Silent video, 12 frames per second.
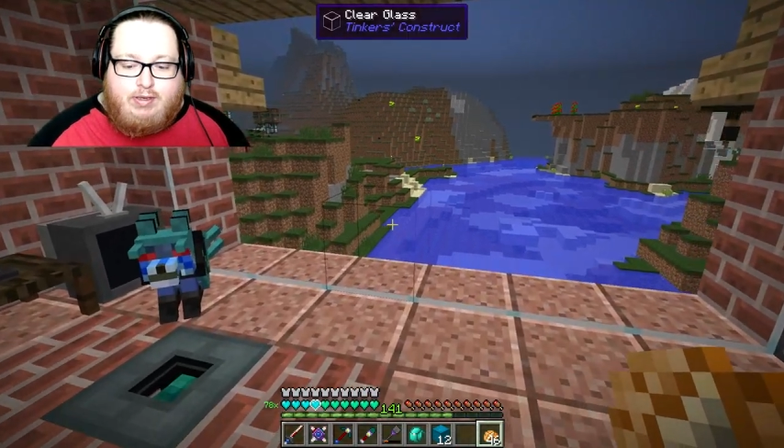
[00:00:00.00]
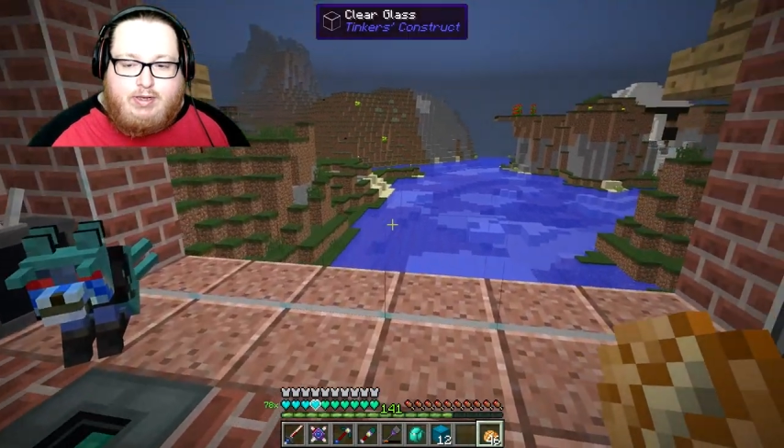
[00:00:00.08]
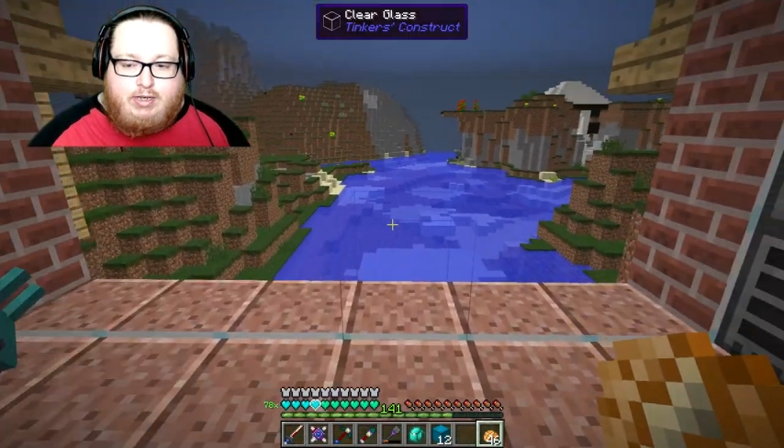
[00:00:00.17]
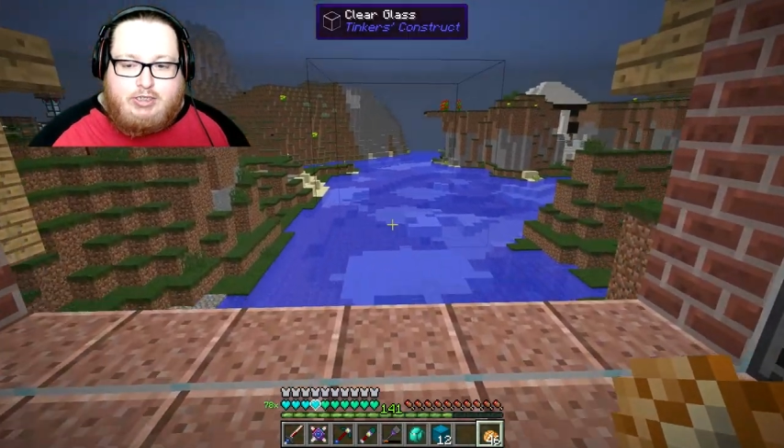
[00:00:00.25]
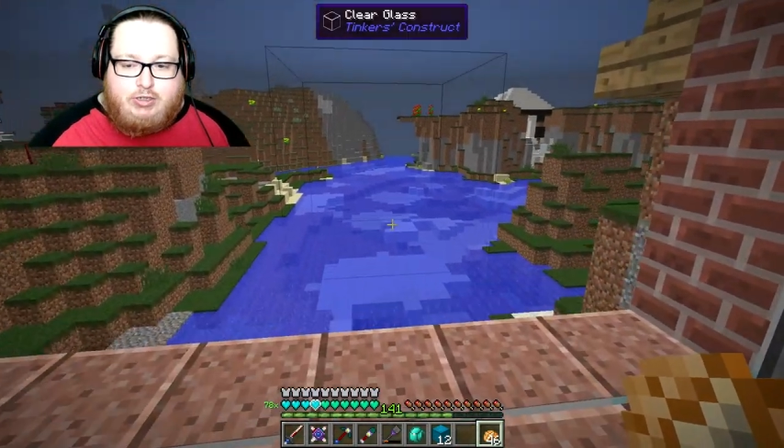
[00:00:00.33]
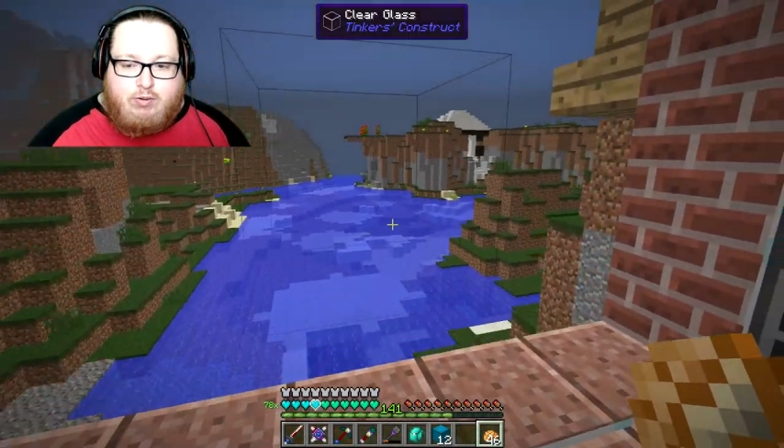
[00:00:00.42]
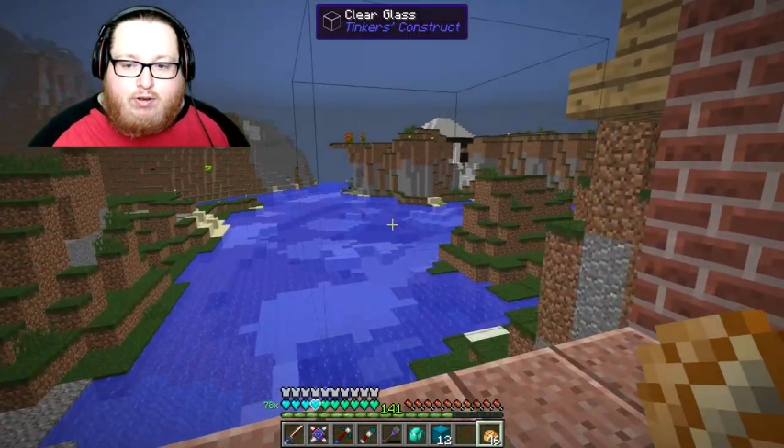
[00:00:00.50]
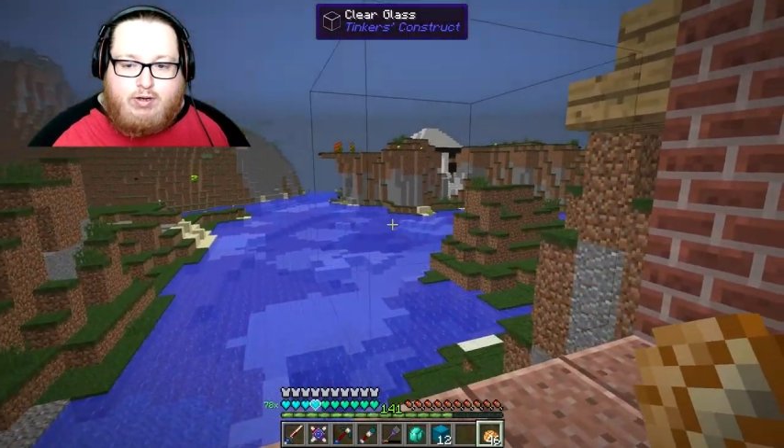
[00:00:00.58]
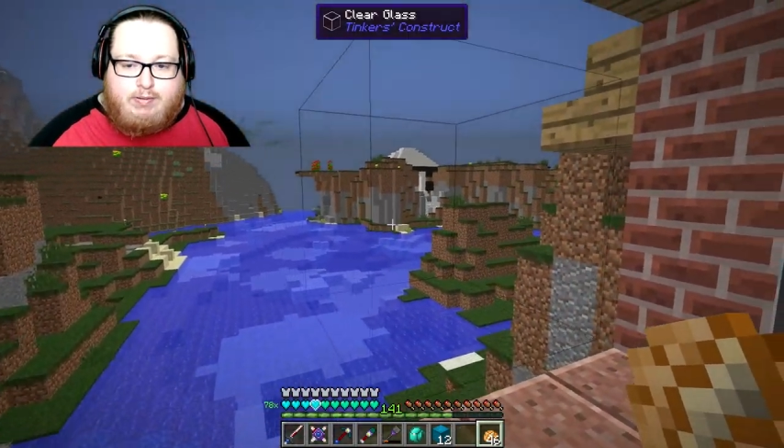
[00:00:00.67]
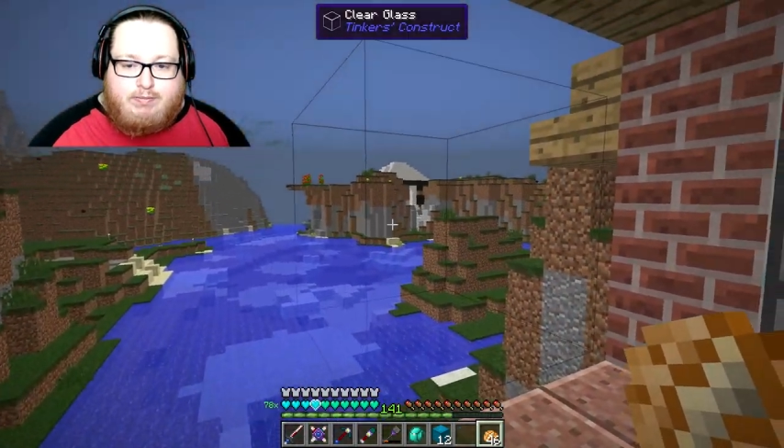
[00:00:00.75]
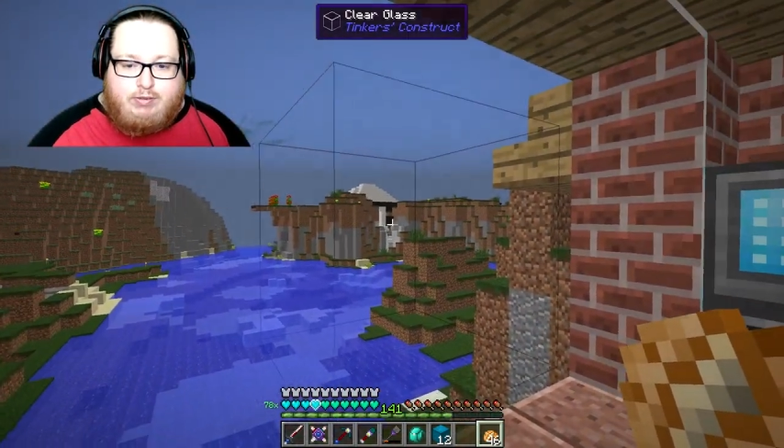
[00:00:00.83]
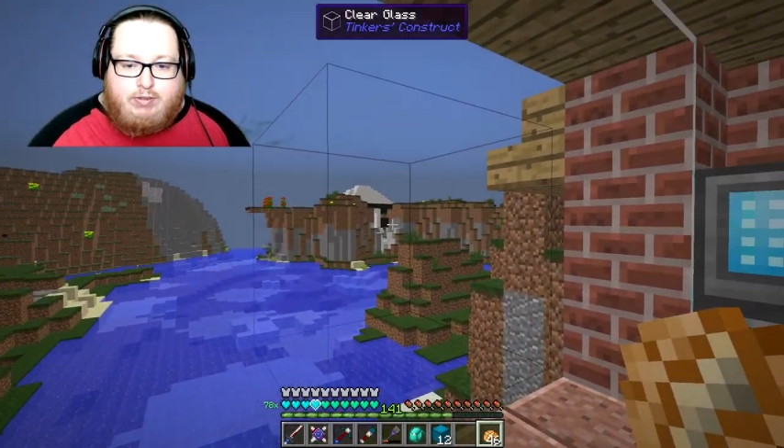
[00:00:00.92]
Get you all
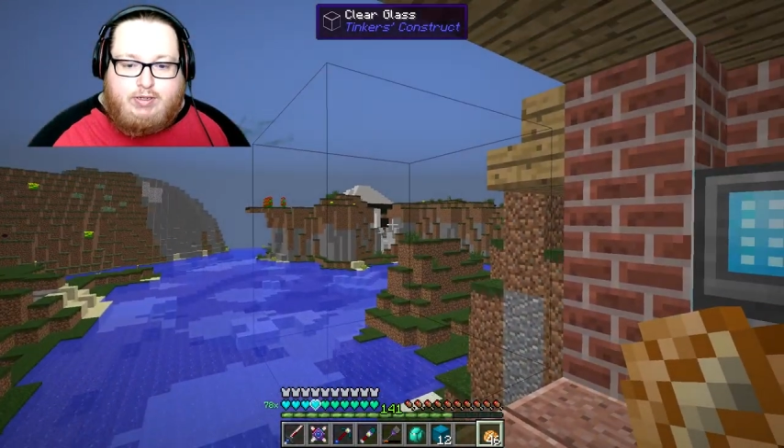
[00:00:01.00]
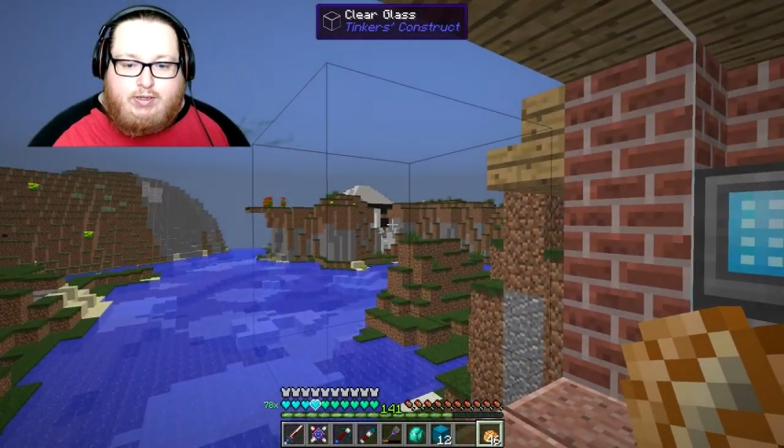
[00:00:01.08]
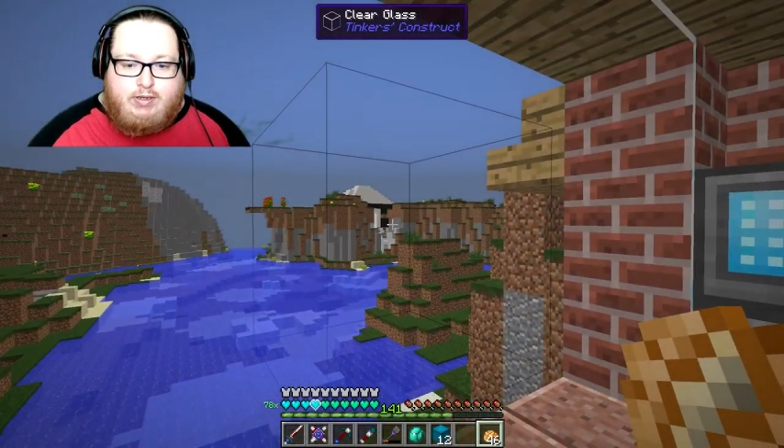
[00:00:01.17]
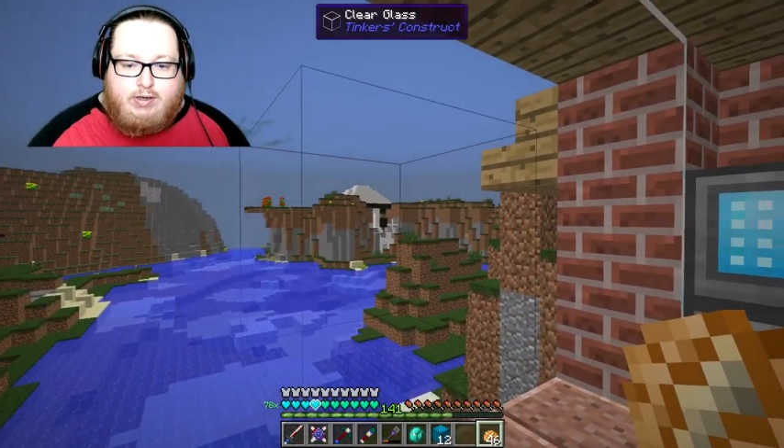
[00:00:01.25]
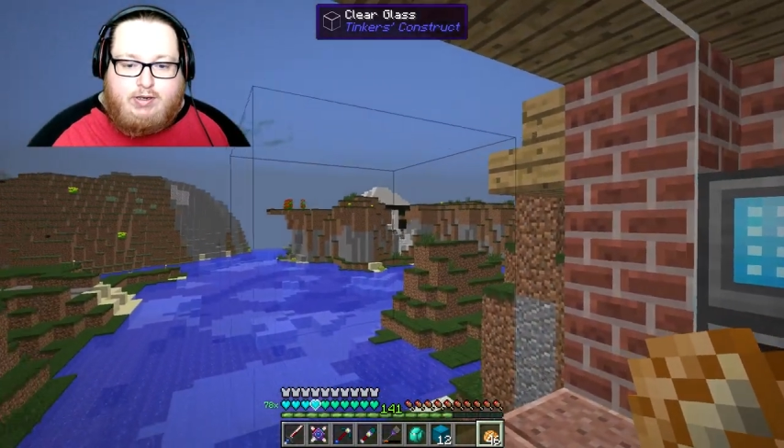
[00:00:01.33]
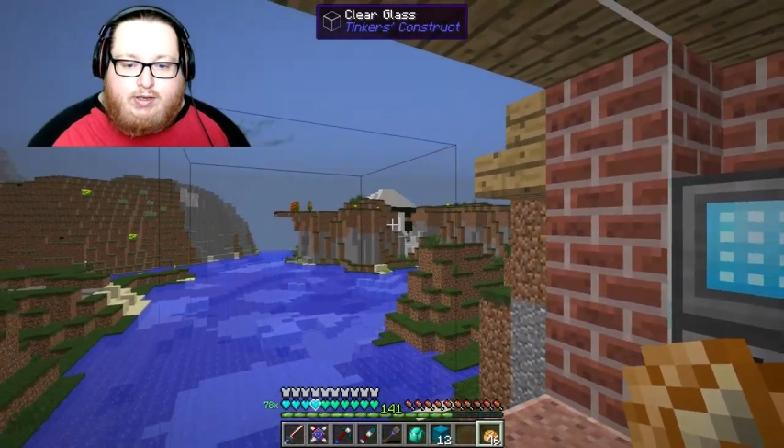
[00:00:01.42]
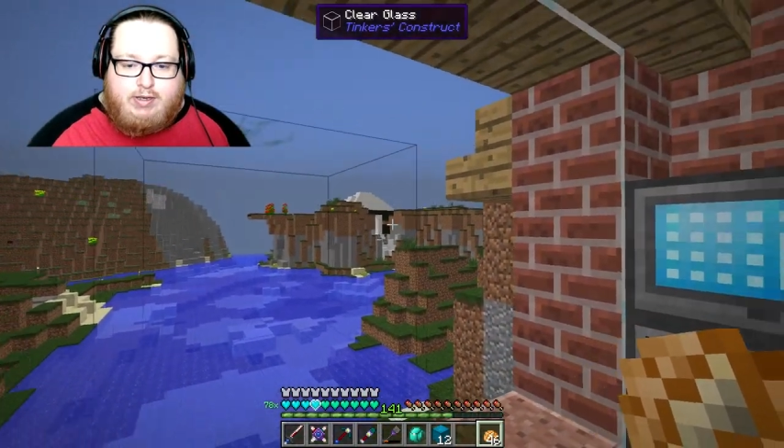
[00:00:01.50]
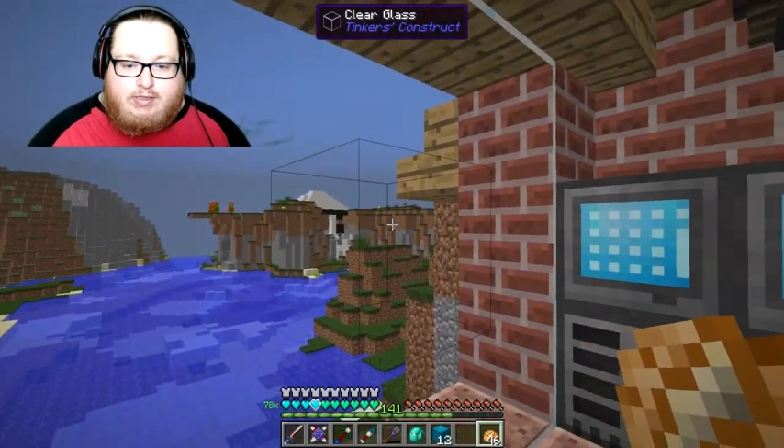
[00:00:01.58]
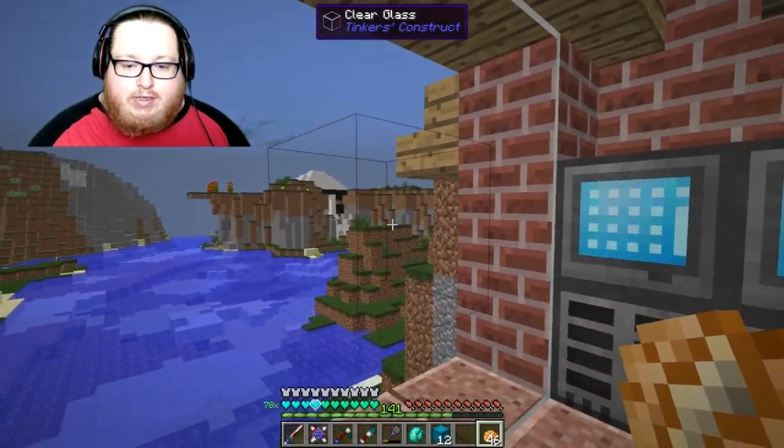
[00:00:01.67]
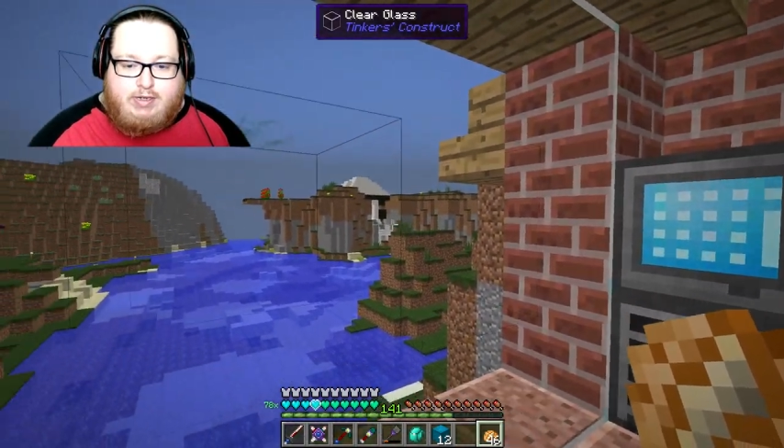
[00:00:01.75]
up to it. Like I said,